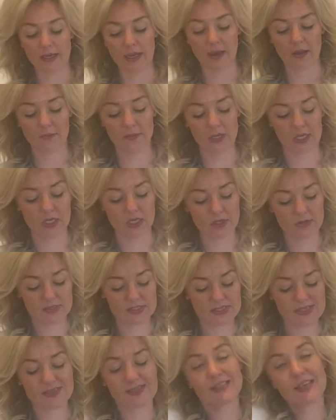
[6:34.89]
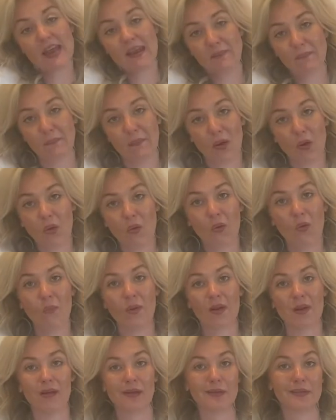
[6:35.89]
Now I'm gonna use the same bowl
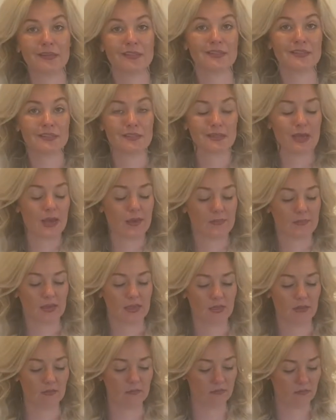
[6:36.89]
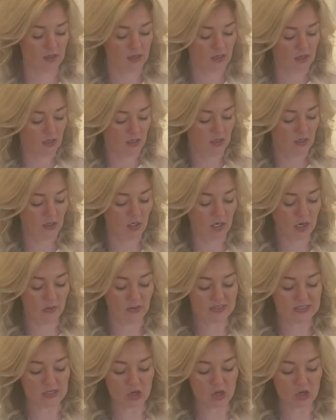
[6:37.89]
because, I mean, you know, it's